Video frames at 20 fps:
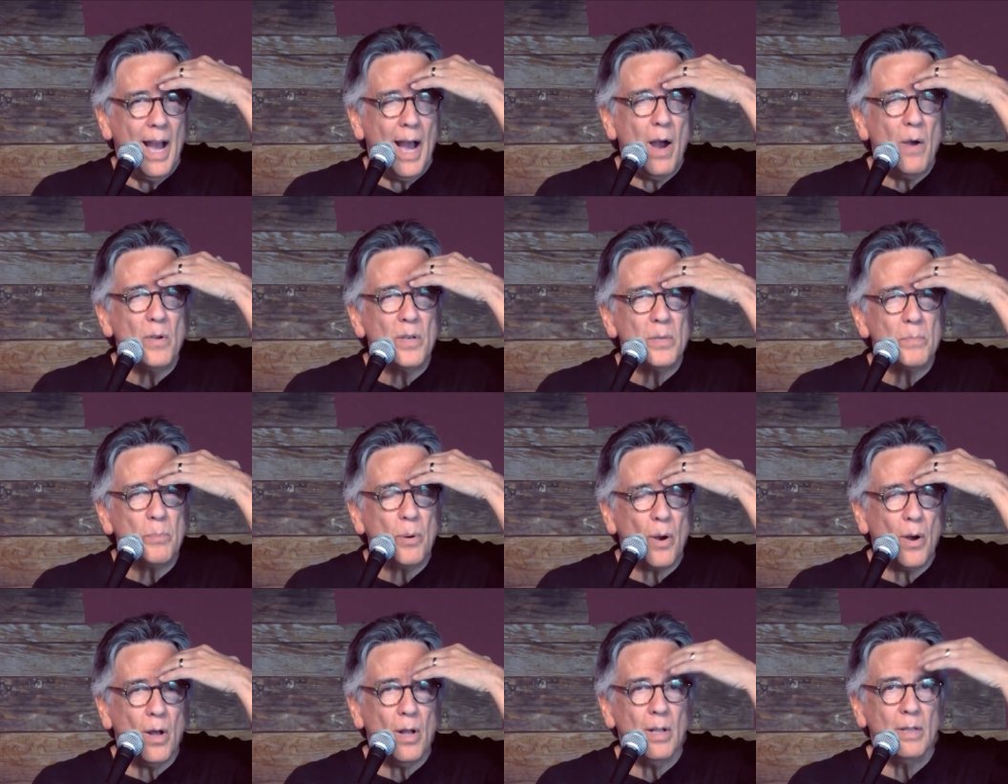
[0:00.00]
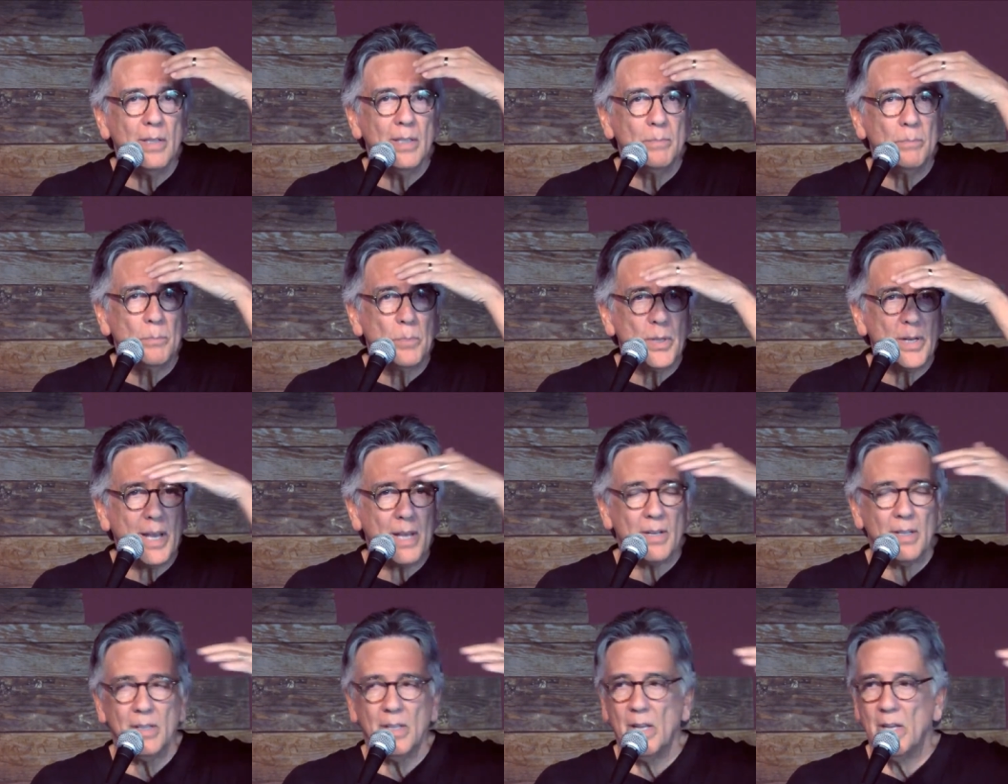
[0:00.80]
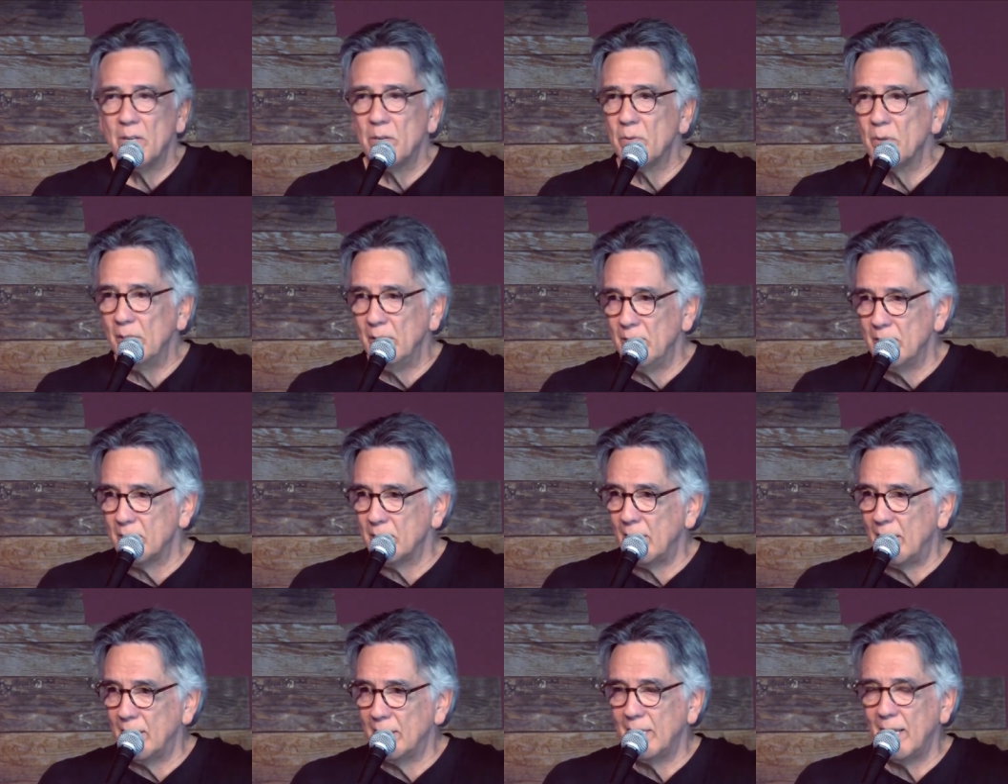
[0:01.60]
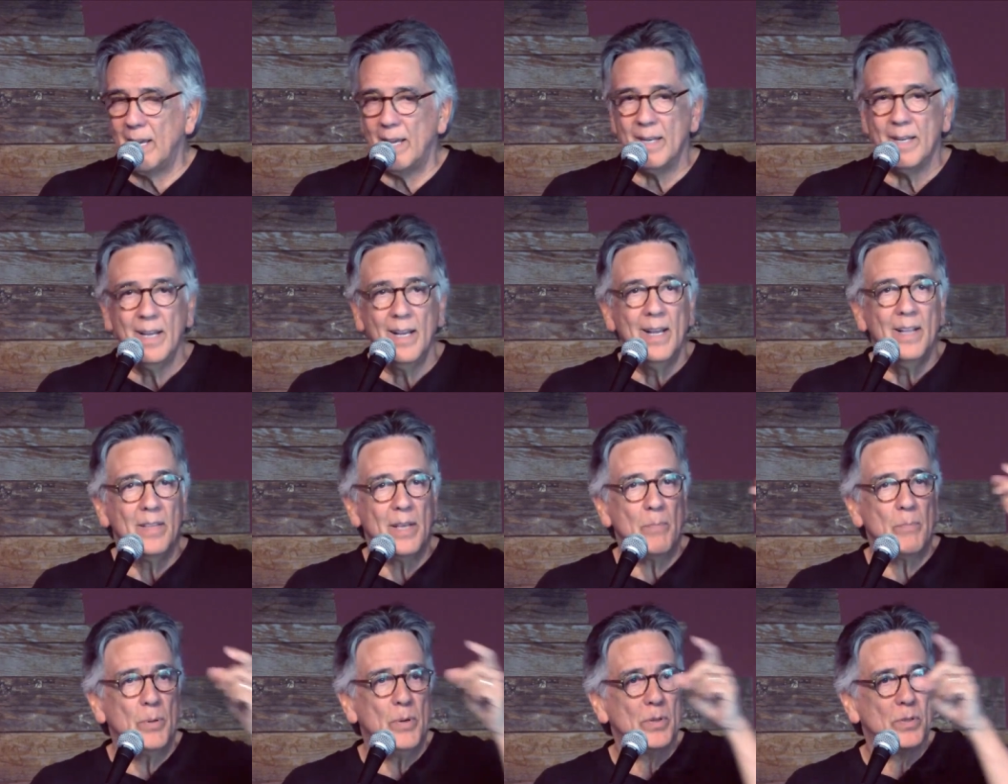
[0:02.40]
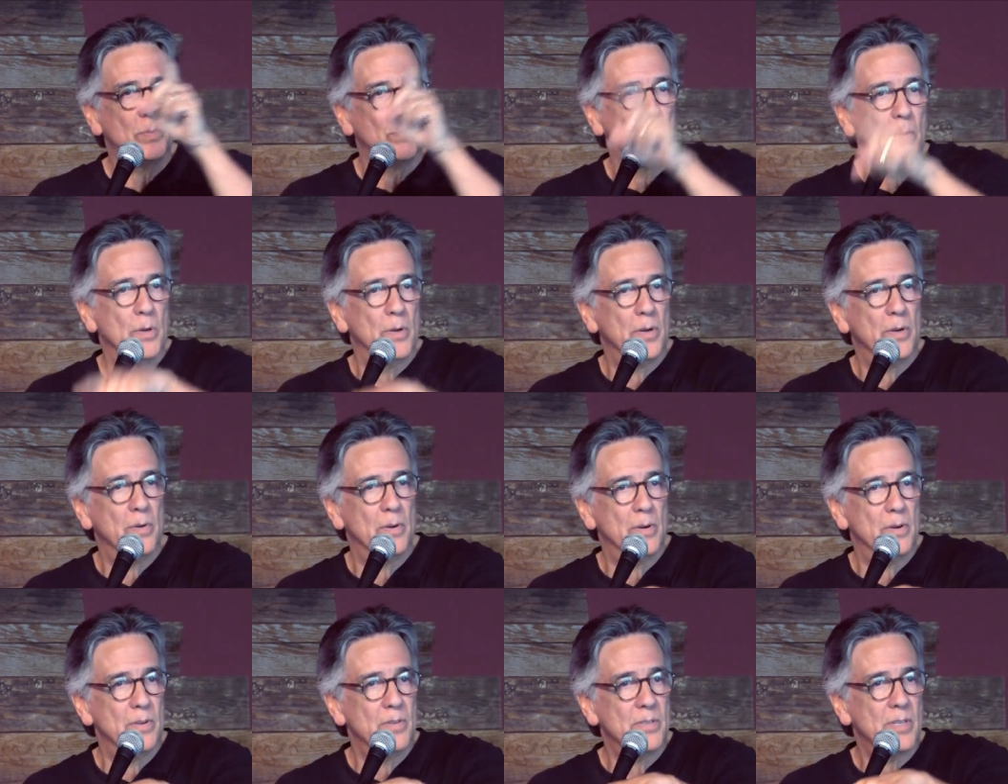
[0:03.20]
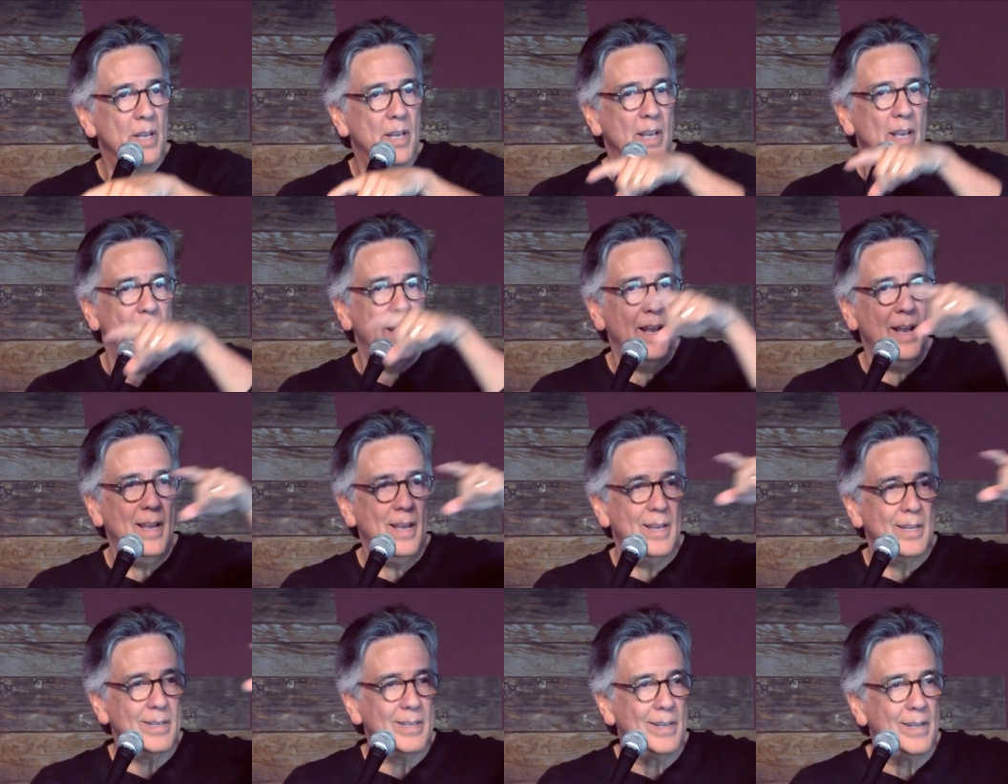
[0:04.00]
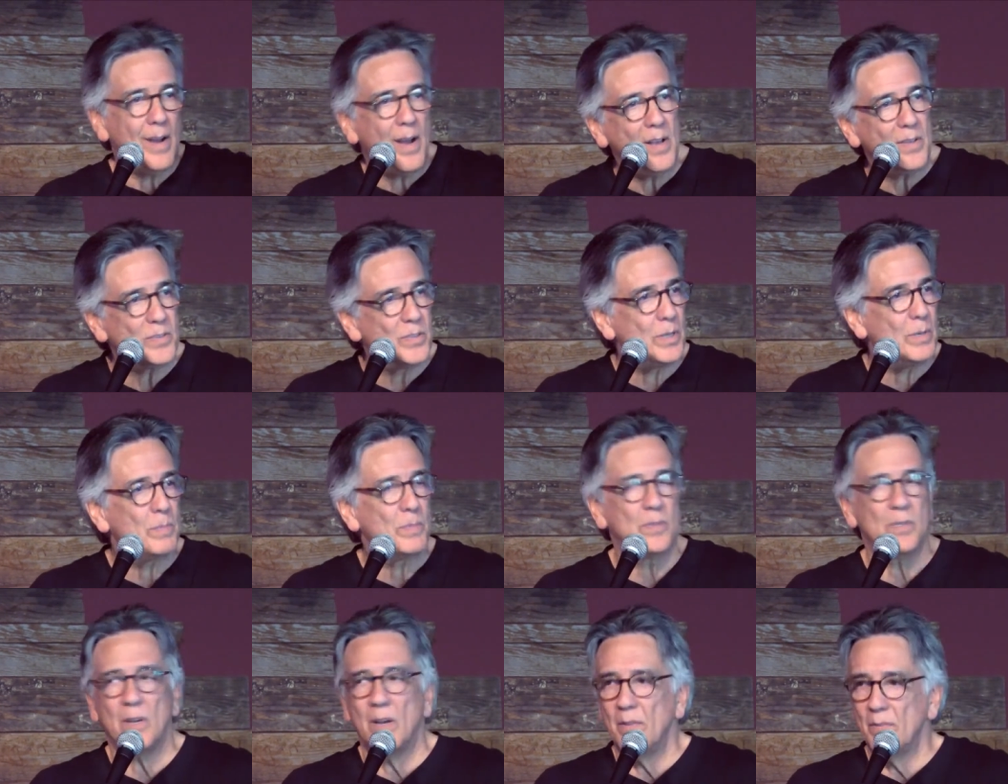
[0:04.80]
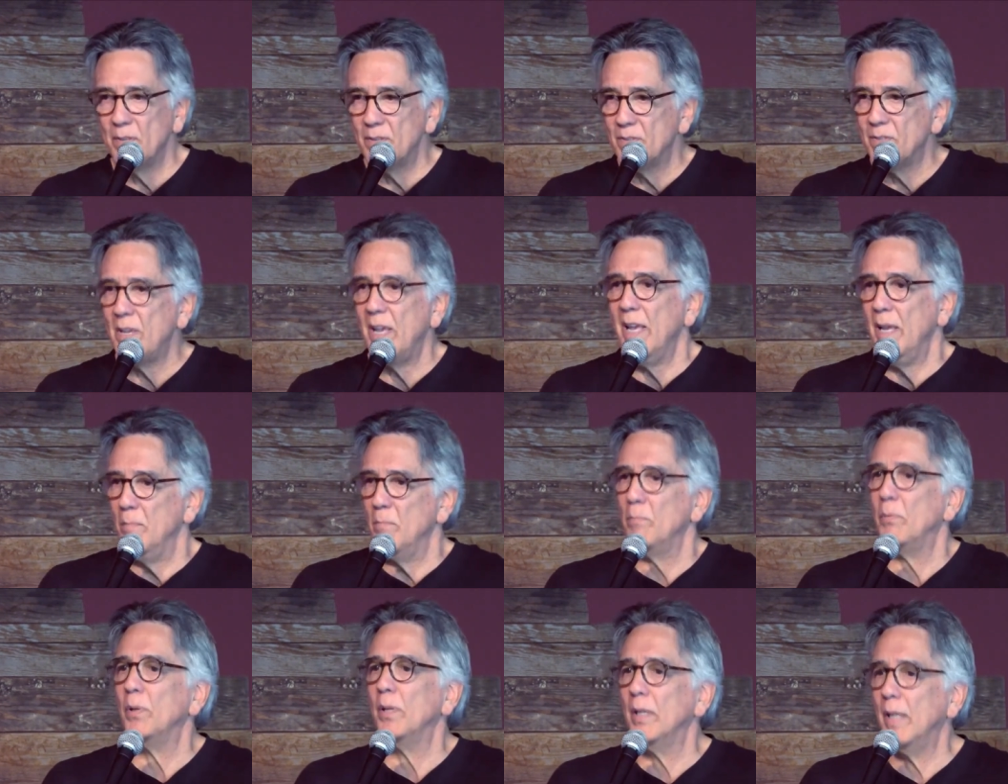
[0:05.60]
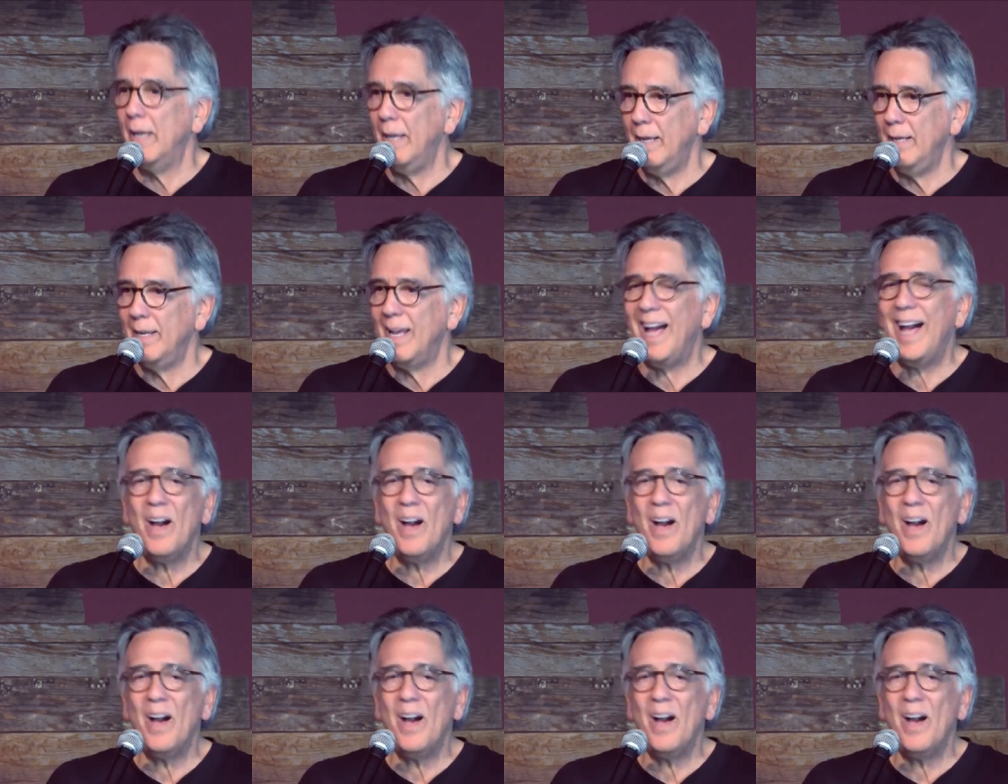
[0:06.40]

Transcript: How can Paul put out a laundry list like that that puts murderers and gossips on the same plane?